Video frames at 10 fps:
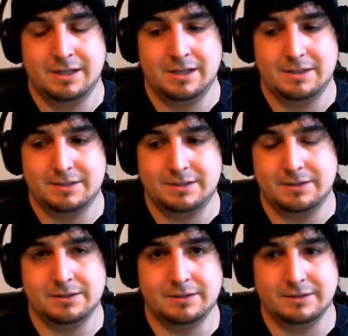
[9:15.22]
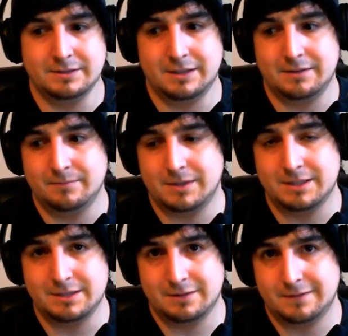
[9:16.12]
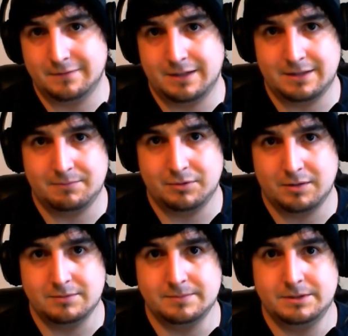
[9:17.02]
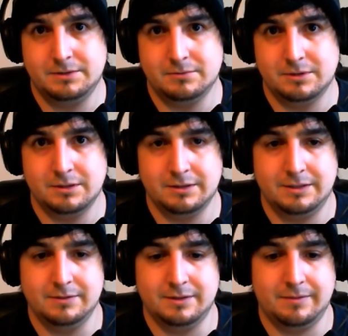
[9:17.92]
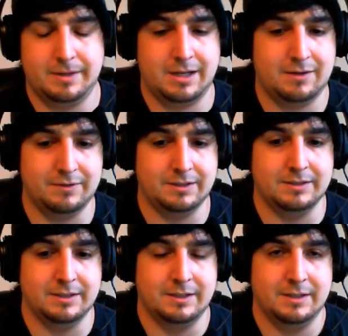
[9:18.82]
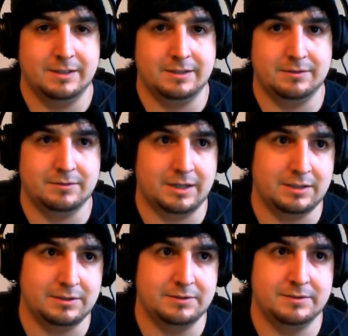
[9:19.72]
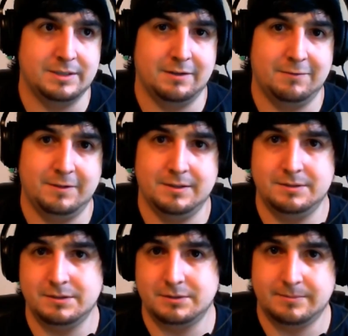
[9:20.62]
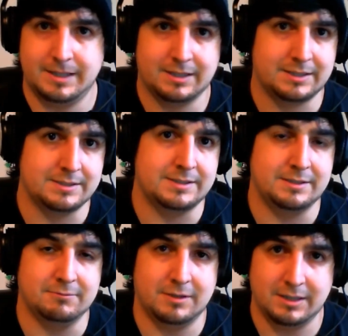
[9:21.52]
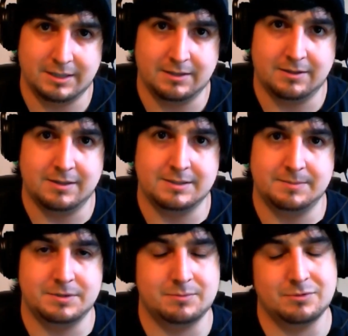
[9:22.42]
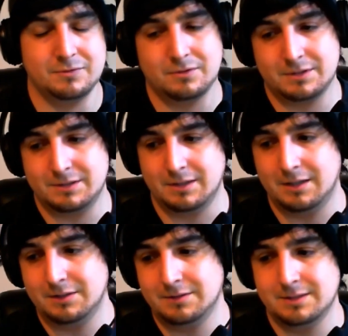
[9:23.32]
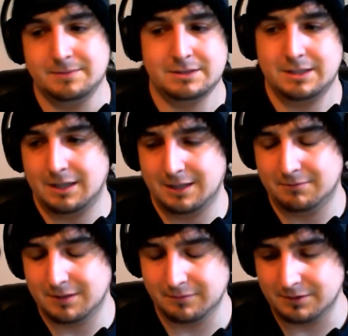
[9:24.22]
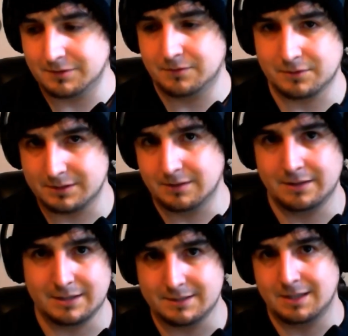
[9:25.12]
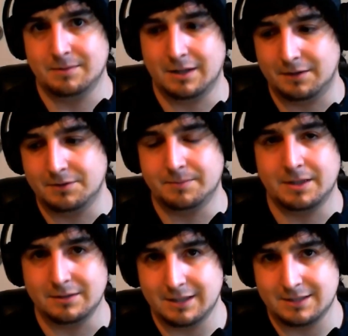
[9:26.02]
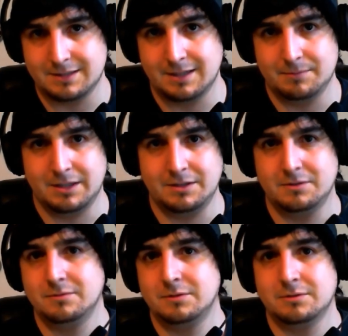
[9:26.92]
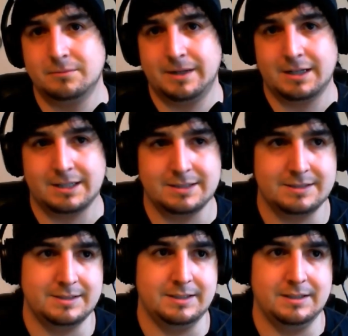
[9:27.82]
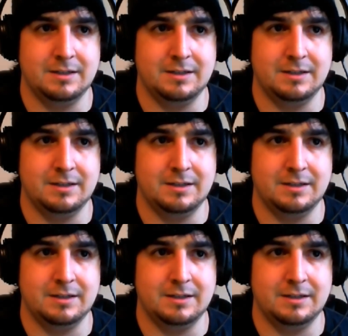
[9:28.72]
stutter, and myself, I've had that problem too, where, you know, I'm having, you know, I lose and I fail to go back and see why I lost. I'm just more focused on I lose. I'm like, okay, whatever, I'll just focus on the next time, I'll do better next time, but I don't go back and see